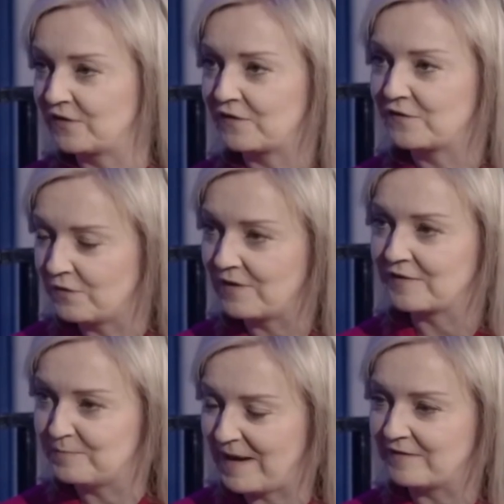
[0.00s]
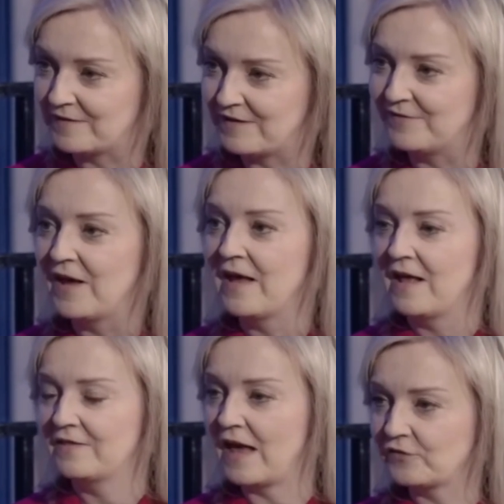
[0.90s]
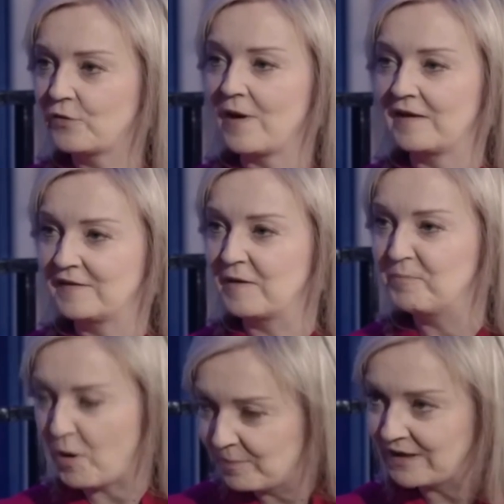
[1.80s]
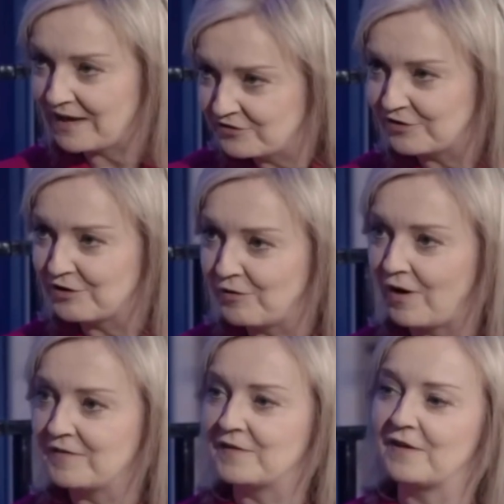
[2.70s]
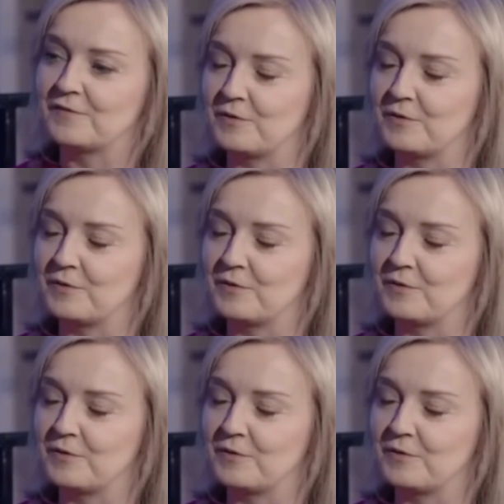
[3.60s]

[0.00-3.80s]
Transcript: ensuring the government's decision reflect the will of the people.